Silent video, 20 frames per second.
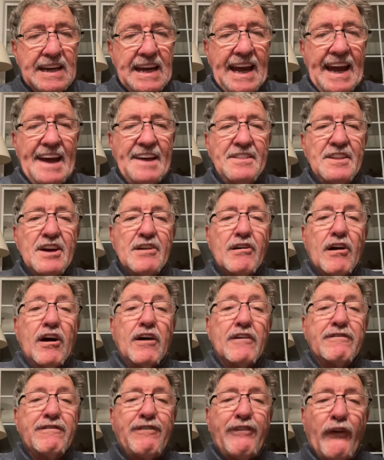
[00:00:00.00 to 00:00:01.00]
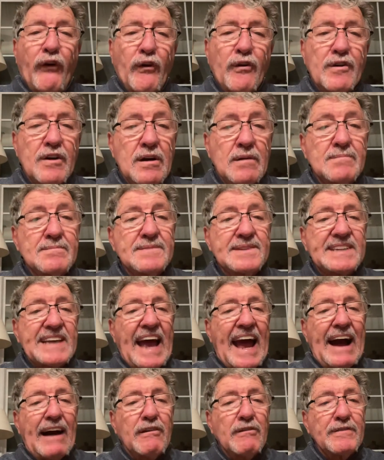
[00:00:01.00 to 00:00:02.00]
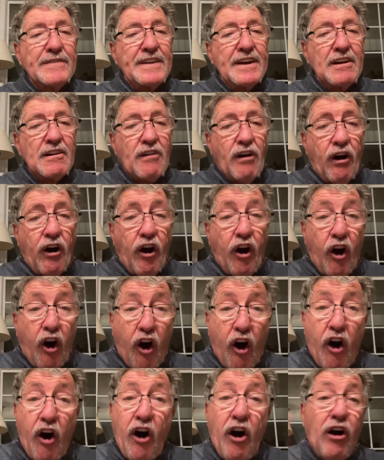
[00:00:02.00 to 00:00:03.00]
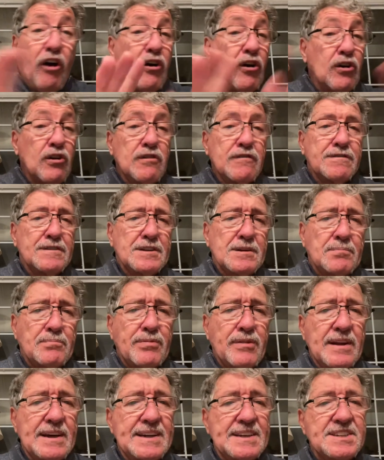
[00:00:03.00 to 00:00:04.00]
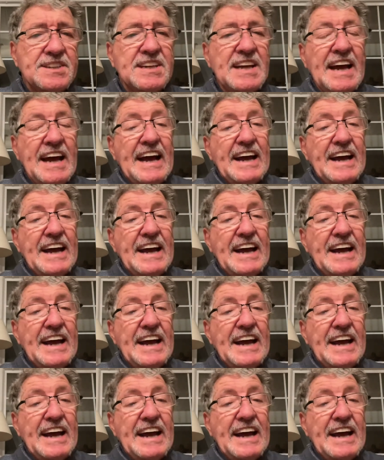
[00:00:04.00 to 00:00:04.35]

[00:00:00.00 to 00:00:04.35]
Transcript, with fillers: And there are forums out there all over the place